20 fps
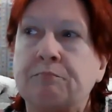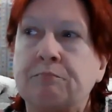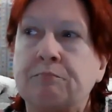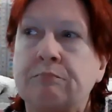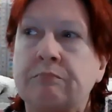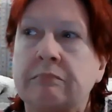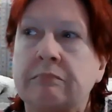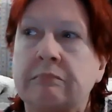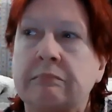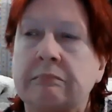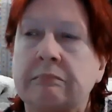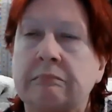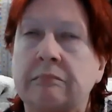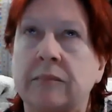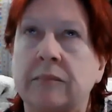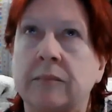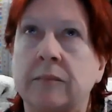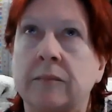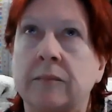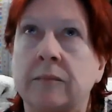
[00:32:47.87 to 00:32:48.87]

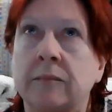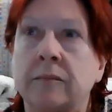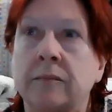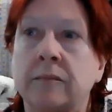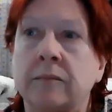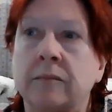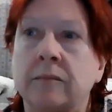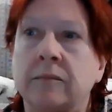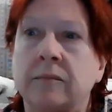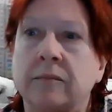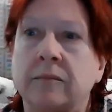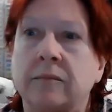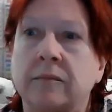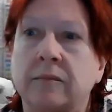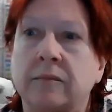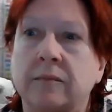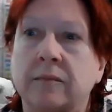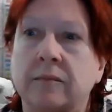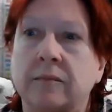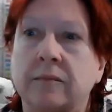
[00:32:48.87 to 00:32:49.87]

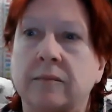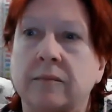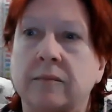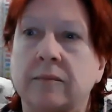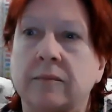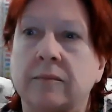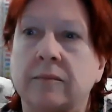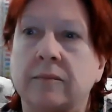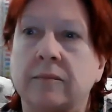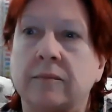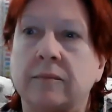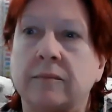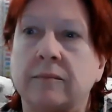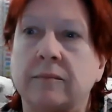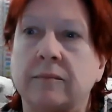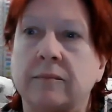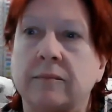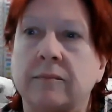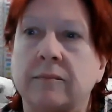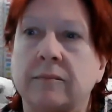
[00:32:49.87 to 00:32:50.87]

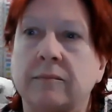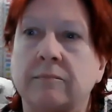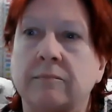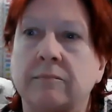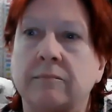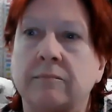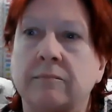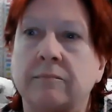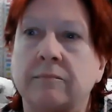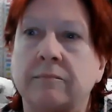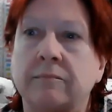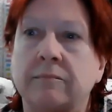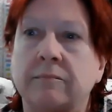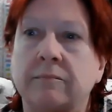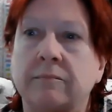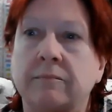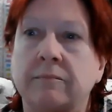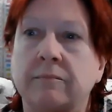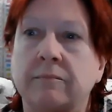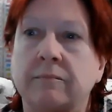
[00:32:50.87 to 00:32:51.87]
No one is speaking in this clip.